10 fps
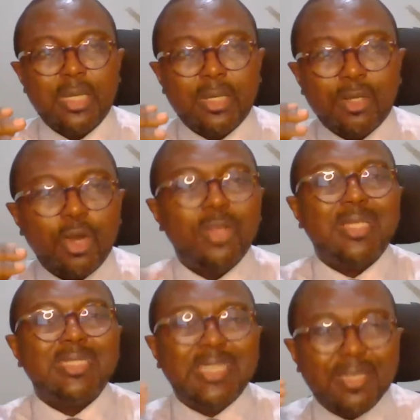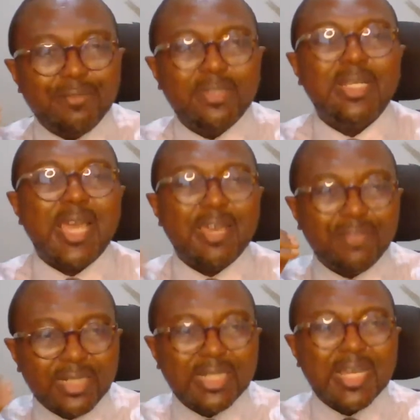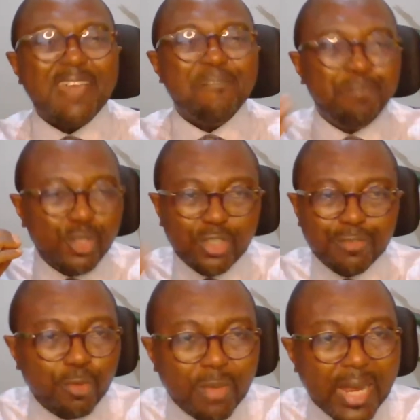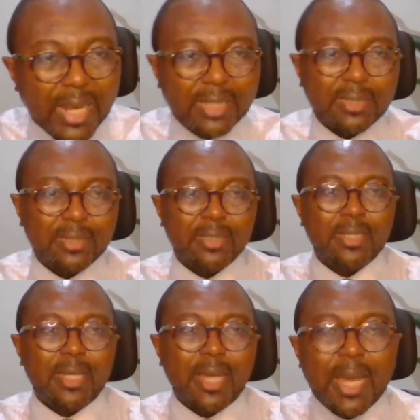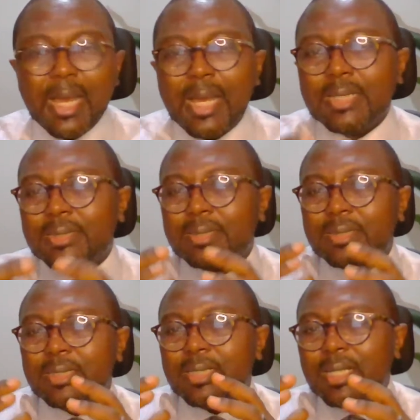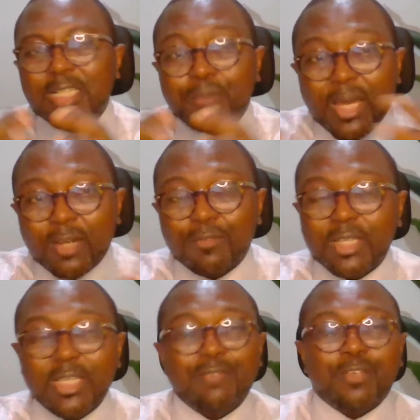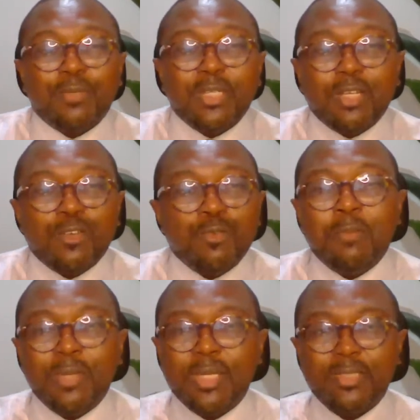God has given every leader a beautiful mind, and that's part of the gift of being a human being.